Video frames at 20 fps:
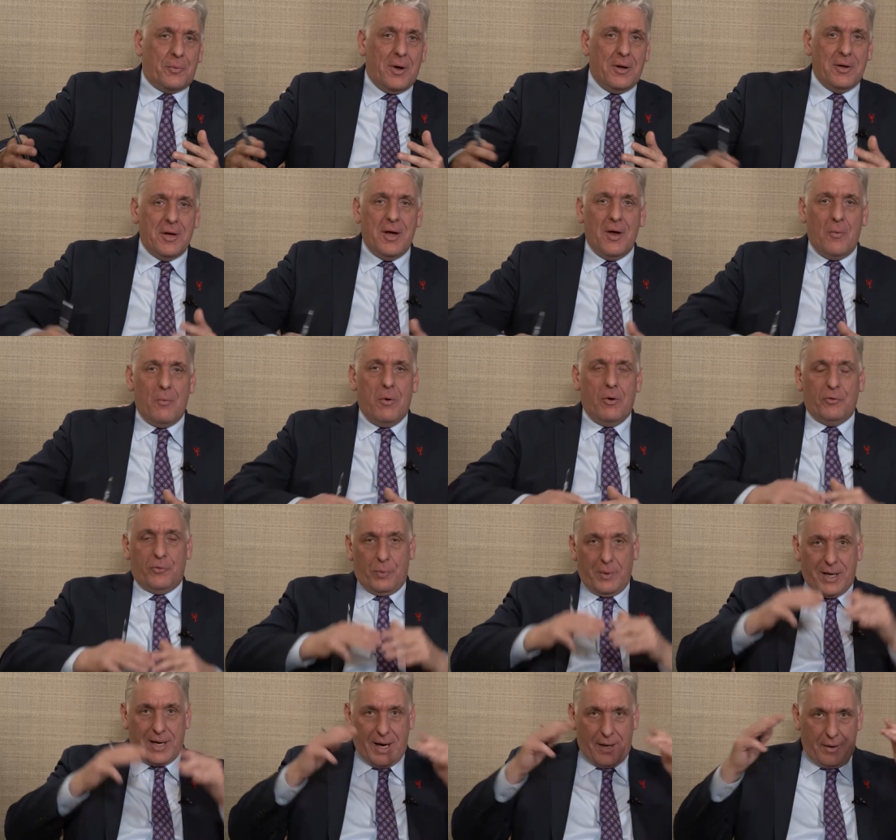Well,
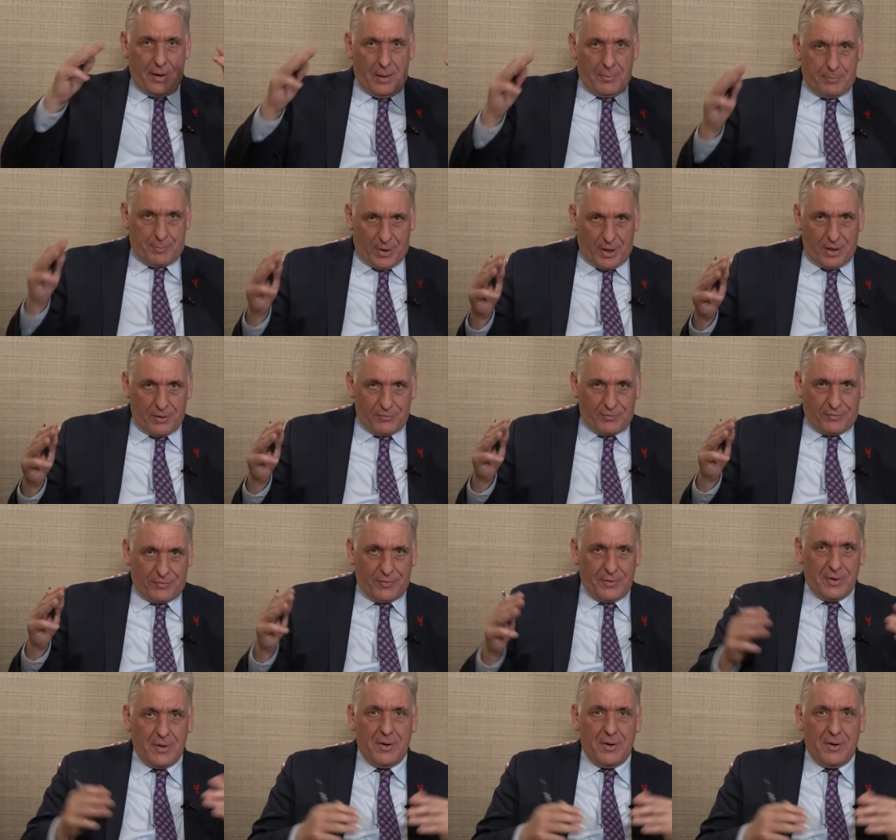once we get above